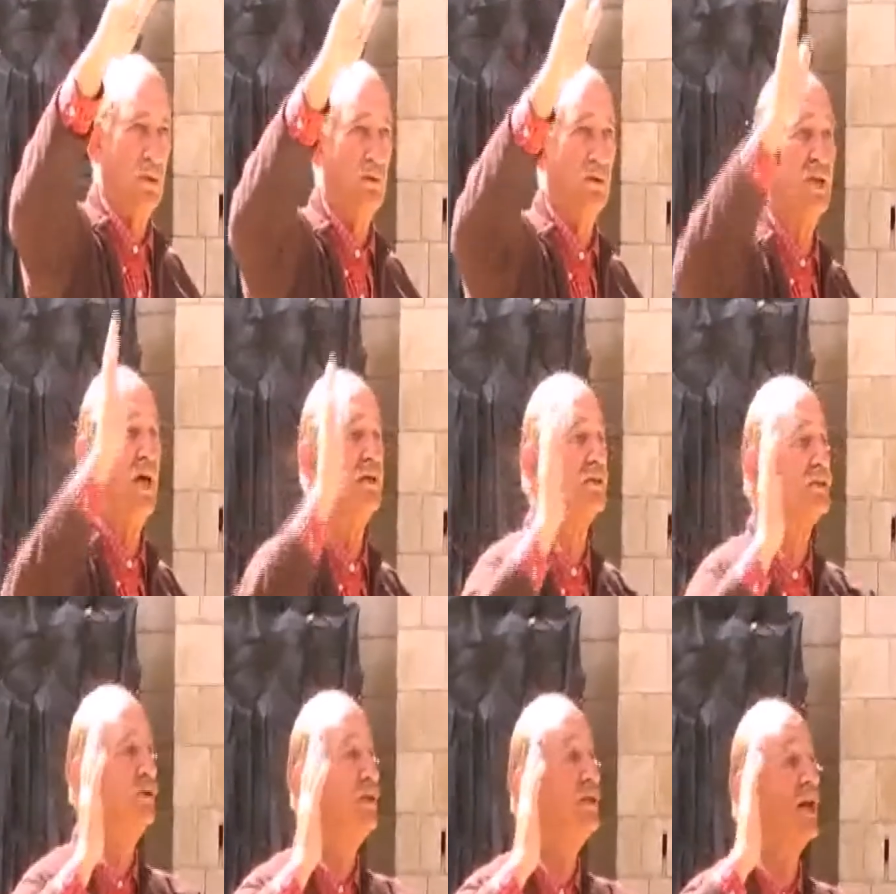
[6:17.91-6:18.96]
When they
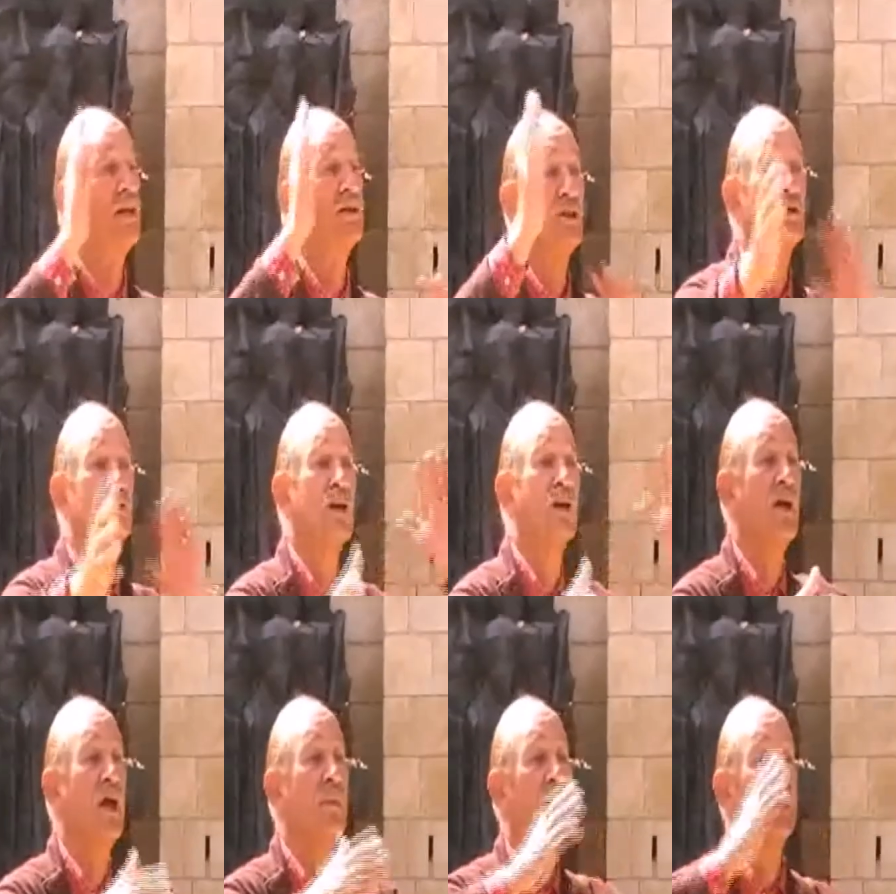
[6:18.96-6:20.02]
understood that they can change their
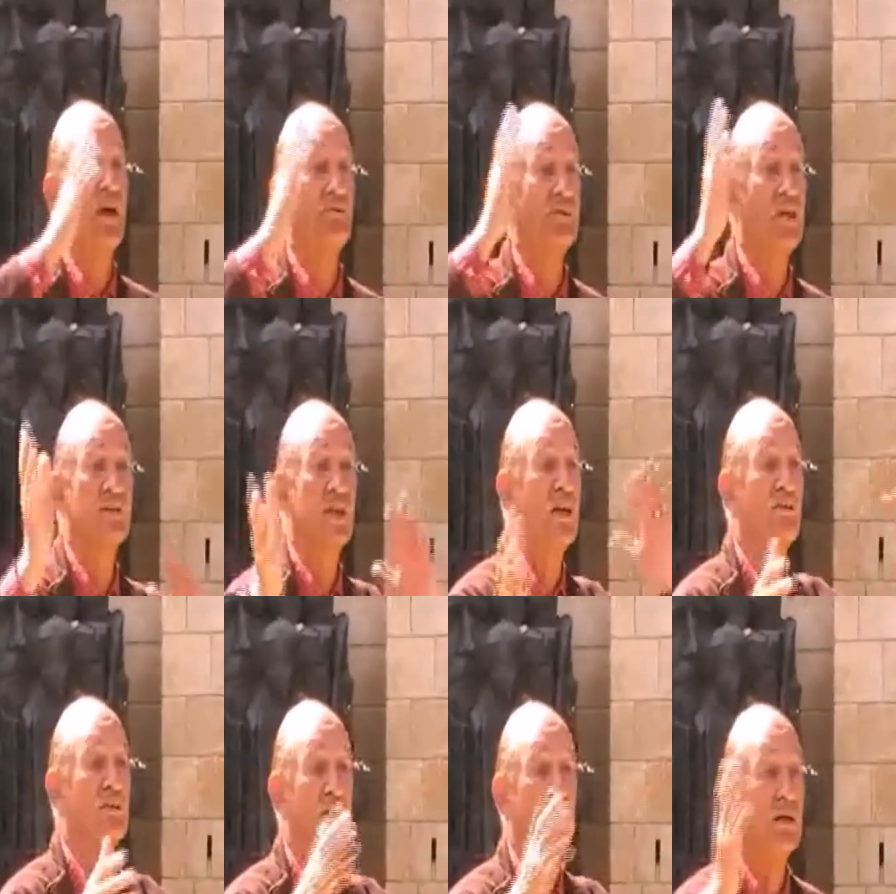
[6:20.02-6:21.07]
name and kaftans and
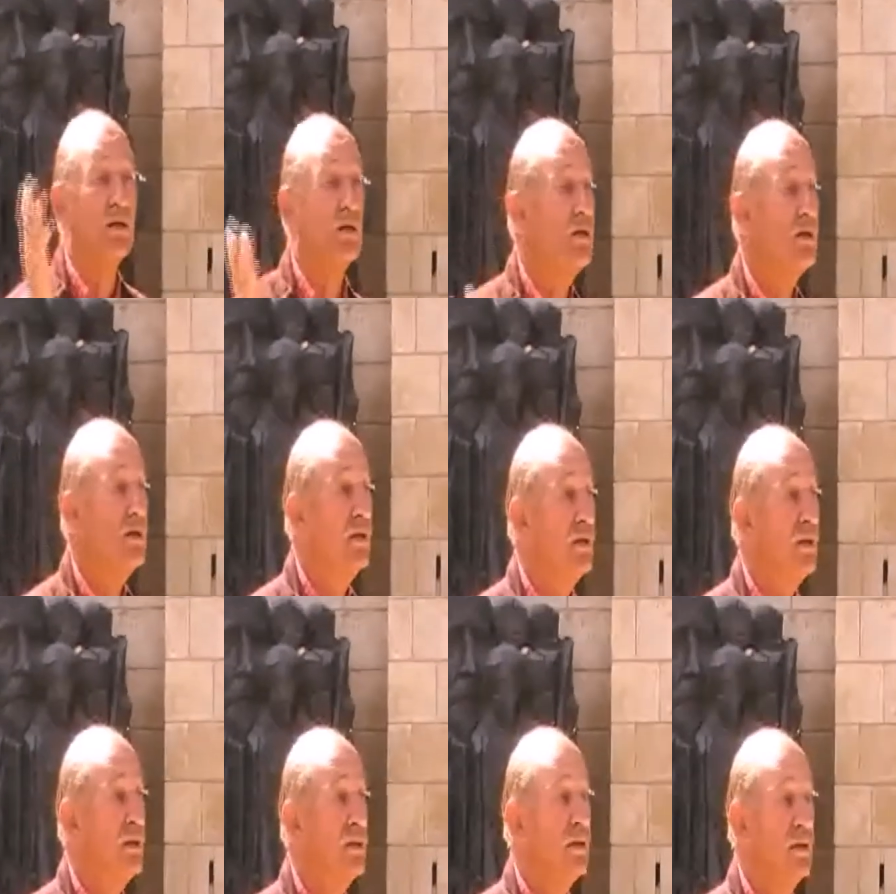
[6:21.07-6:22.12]
everything,
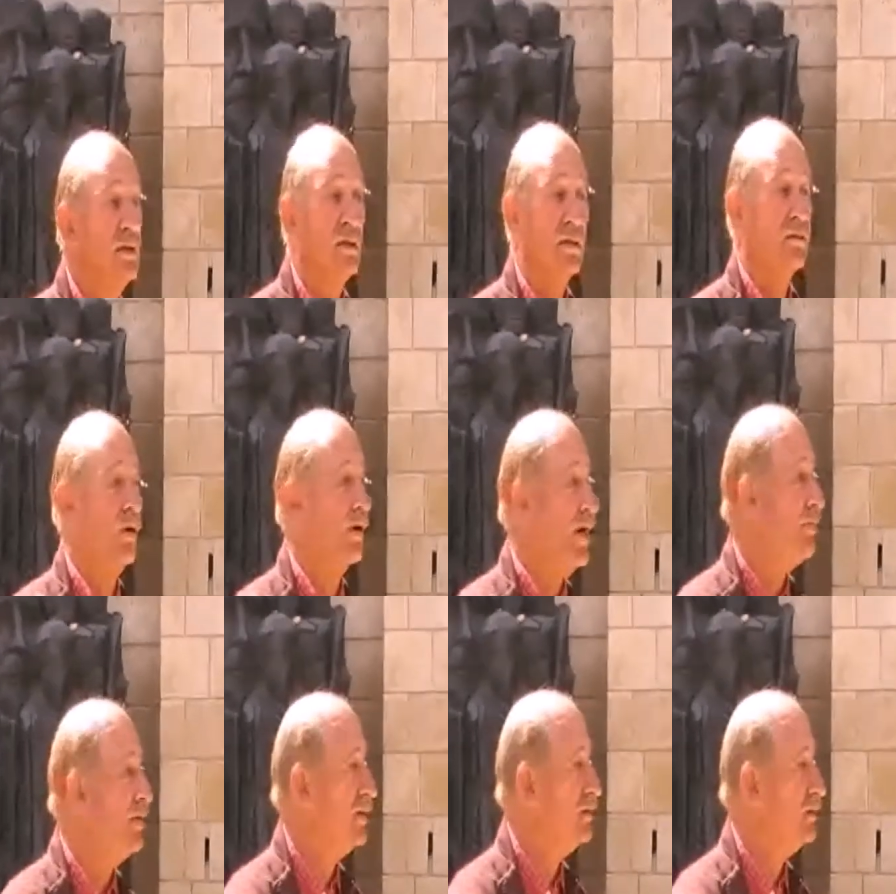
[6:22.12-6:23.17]
it won't
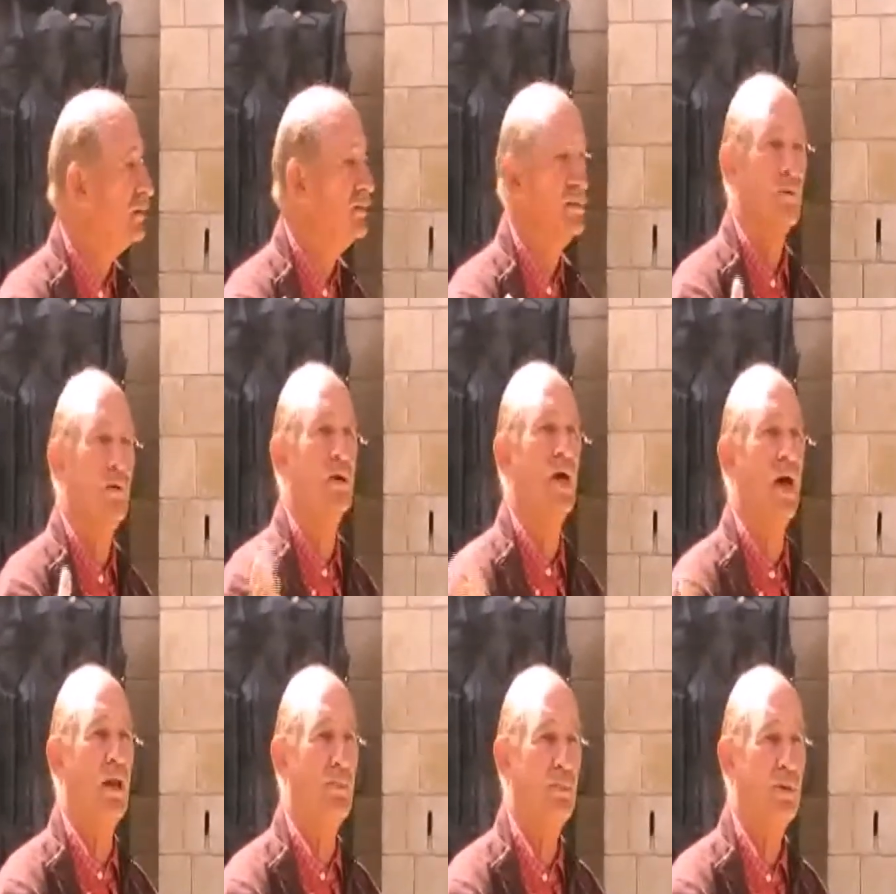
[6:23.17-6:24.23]
happen, won't
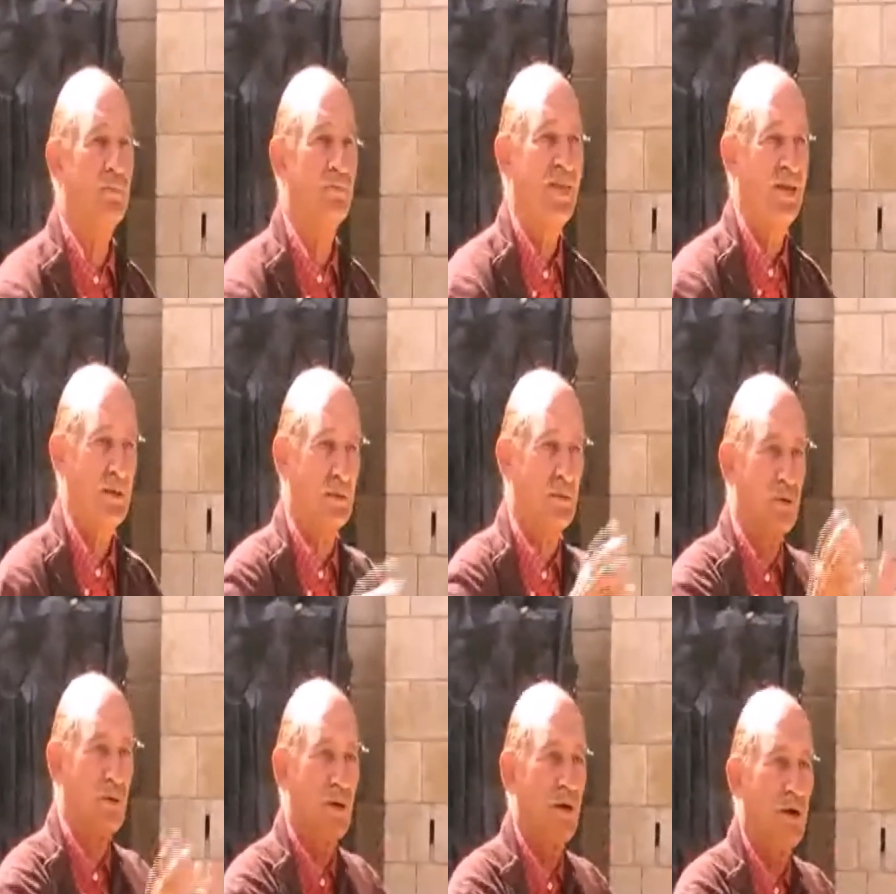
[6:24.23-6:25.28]
help. They took
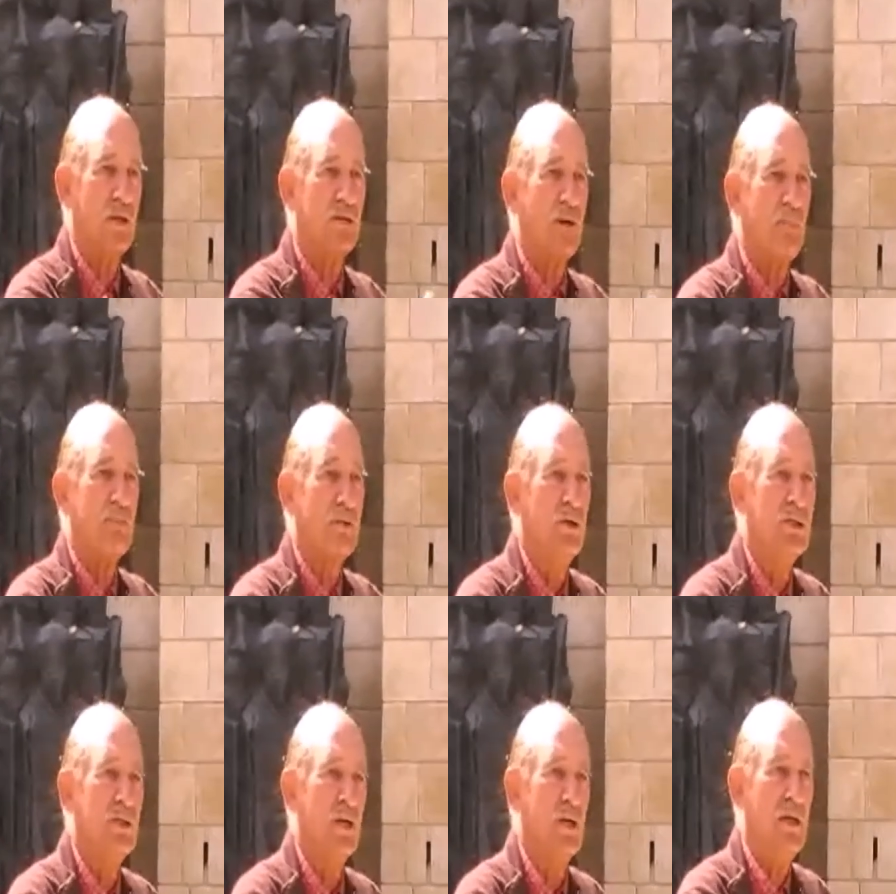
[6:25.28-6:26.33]
her on a trip to
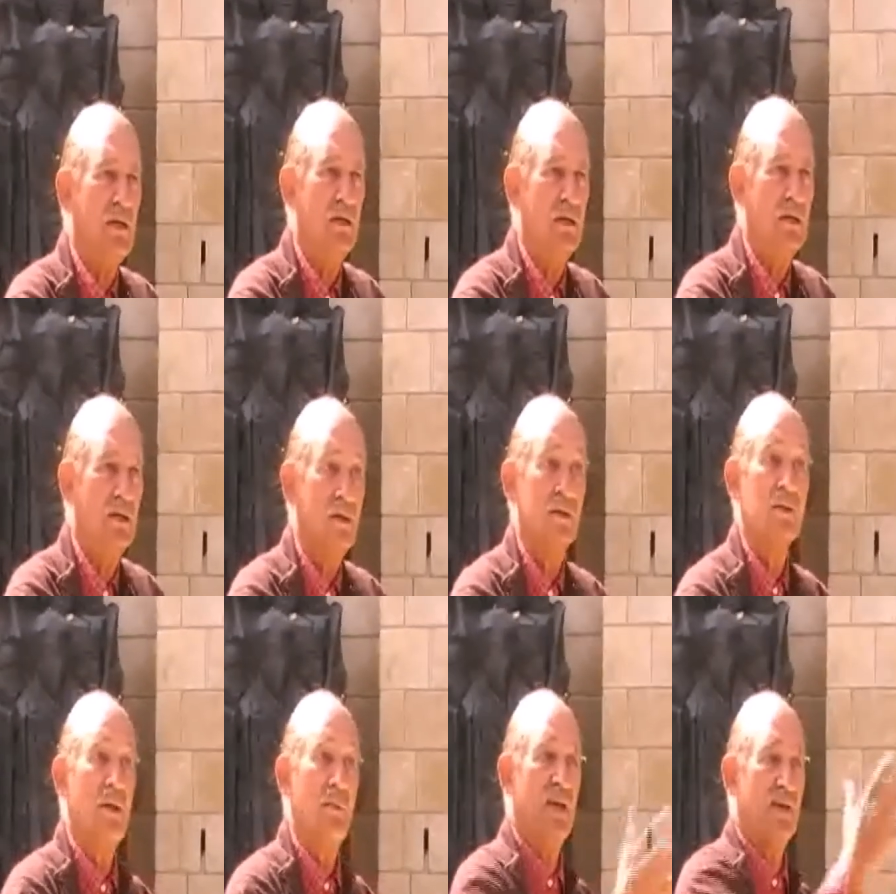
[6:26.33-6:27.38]
Italy.
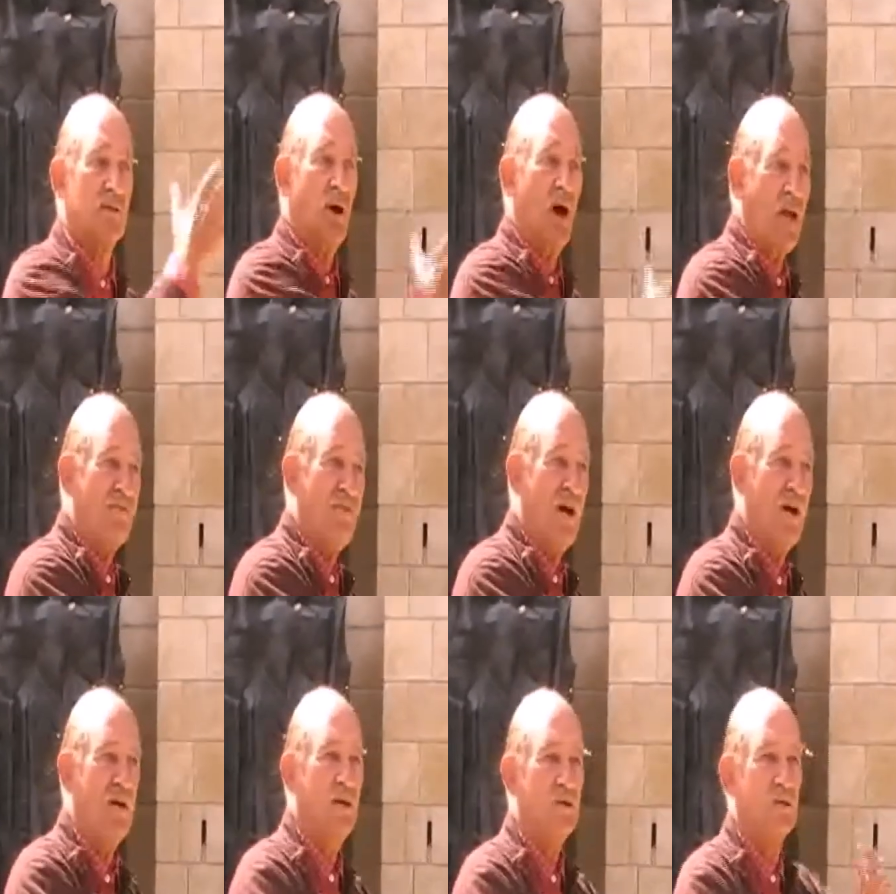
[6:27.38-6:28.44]
They made it to Haifa,
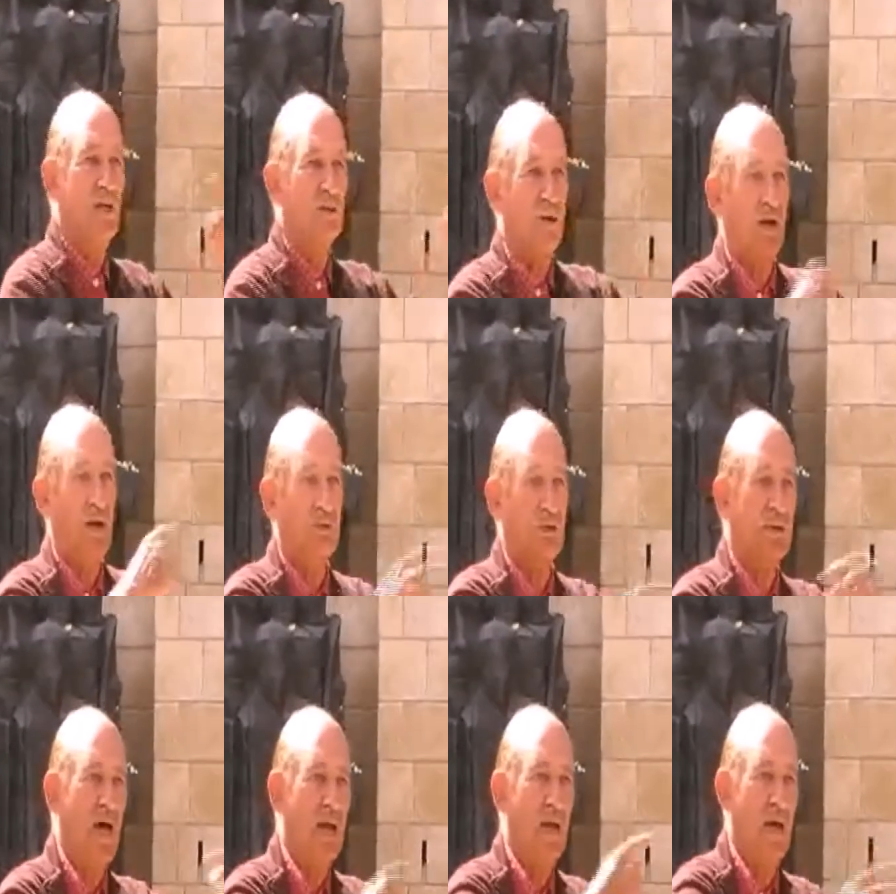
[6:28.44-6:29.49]
changed her name to
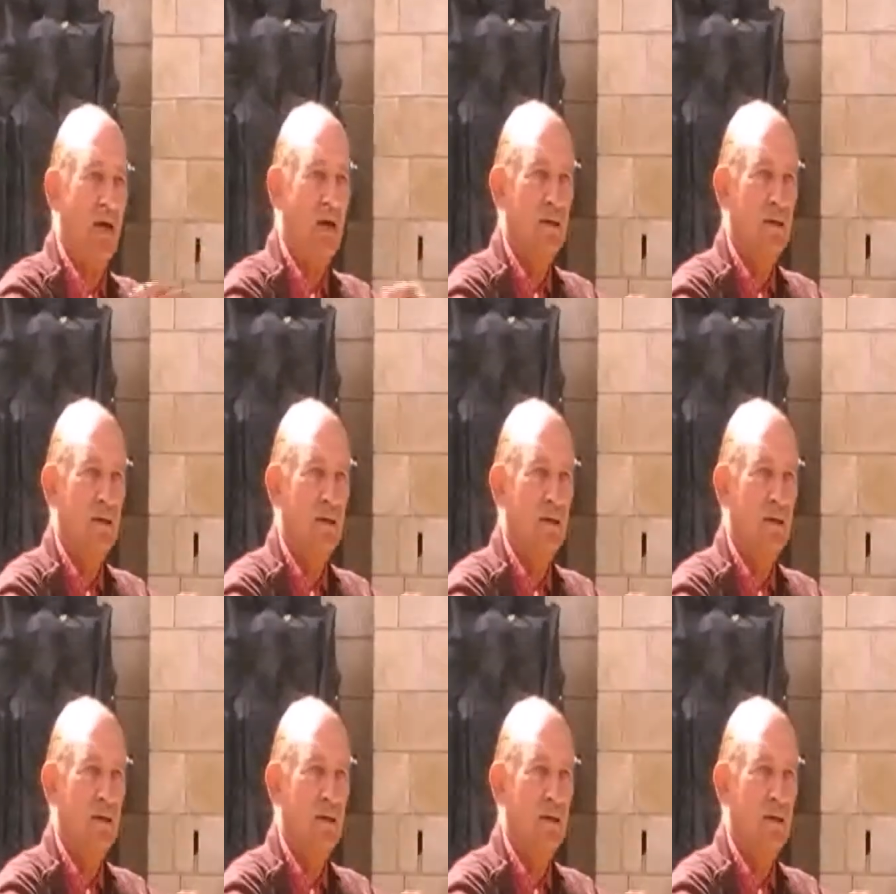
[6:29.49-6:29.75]
Dalia,